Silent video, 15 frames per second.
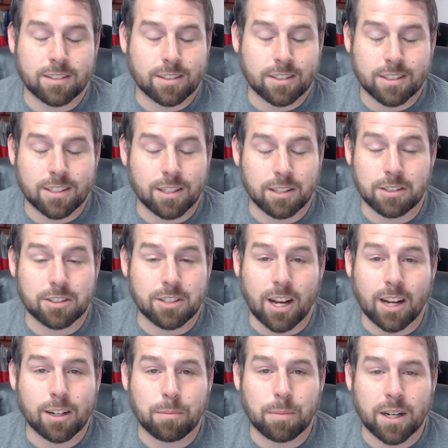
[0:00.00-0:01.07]
to
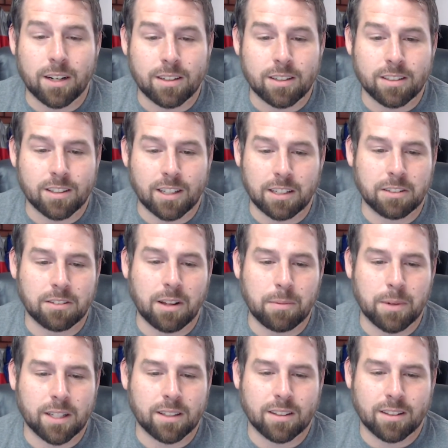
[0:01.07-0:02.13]
talk about. They
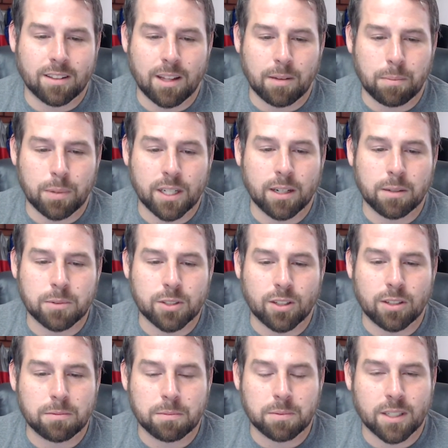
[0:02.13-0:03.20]
bring up
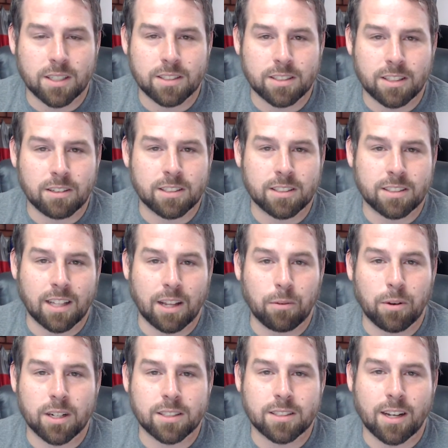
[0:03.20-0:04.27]
Trump because they
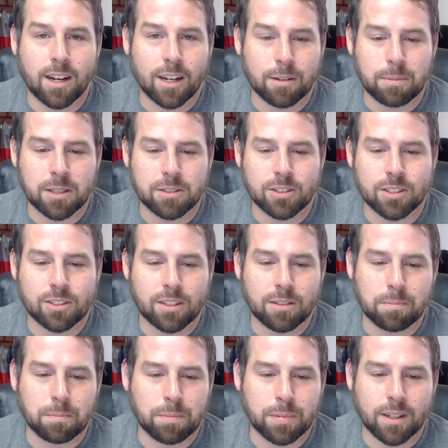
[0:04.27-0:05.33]
want to talk about
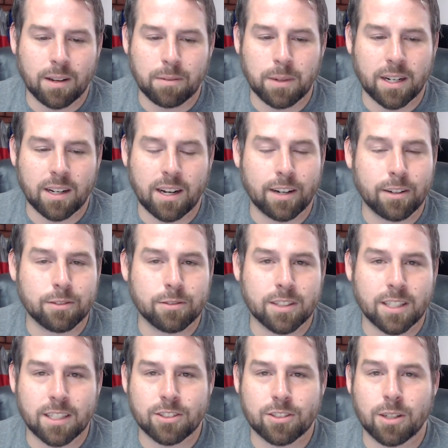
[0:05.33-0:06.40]
Trump. But I mean, I don't
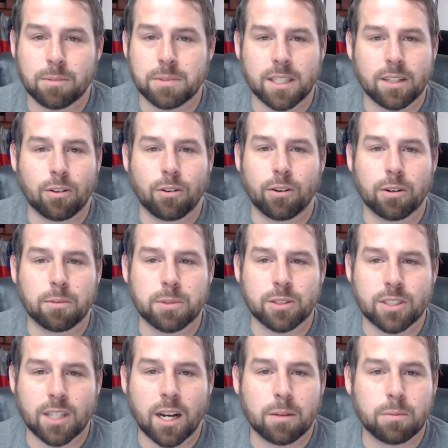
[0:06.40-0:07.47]
think Trump did a horrible
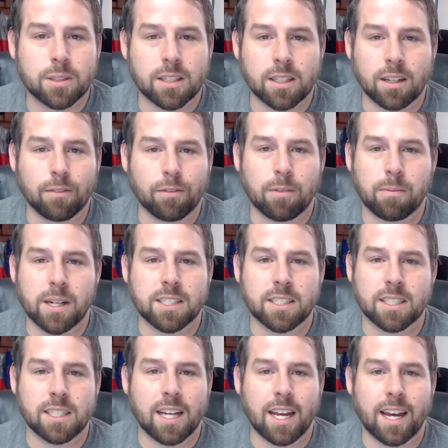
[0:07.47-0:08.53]
job with the
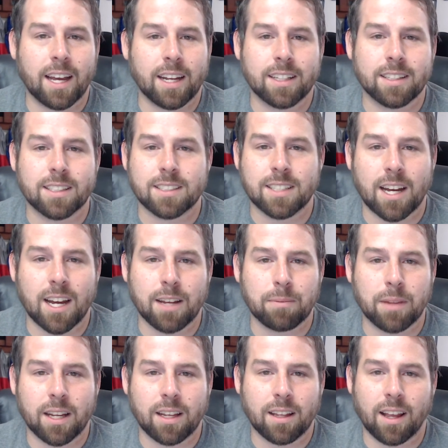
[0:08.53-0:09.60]
information he had and the
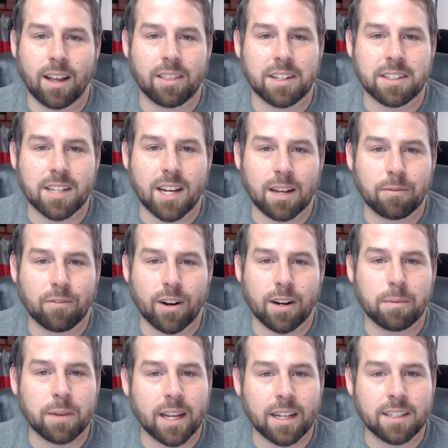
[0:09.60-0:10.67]
time
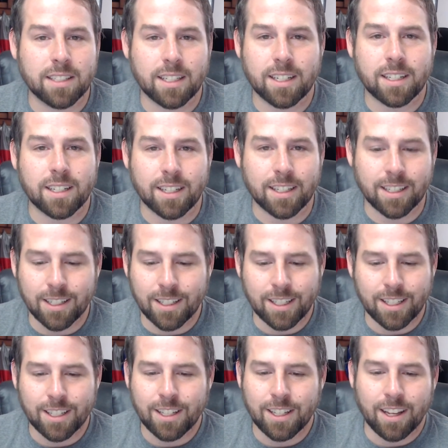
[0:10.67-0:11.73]
frame he did it in.
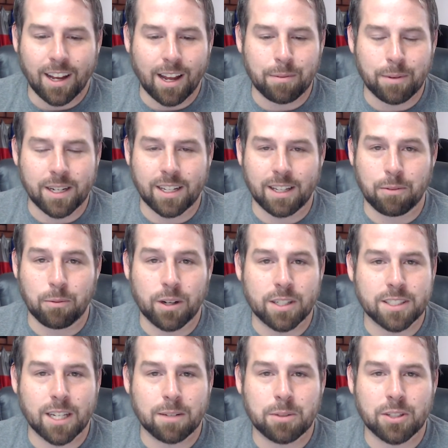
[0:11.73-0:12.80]
I mean, he was
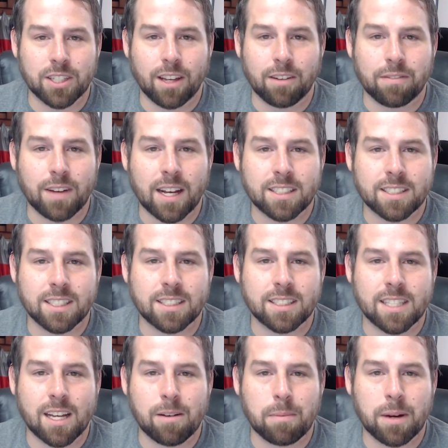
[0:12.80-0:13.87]
able to get vaccines
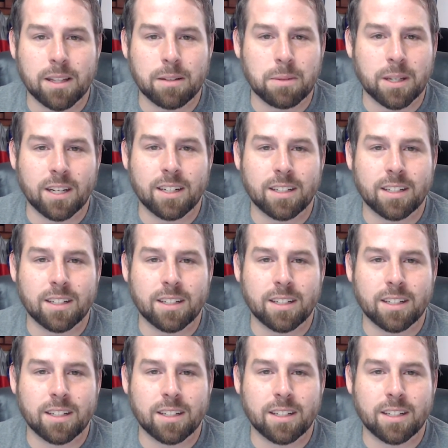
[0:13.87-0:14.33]
out by the beginning of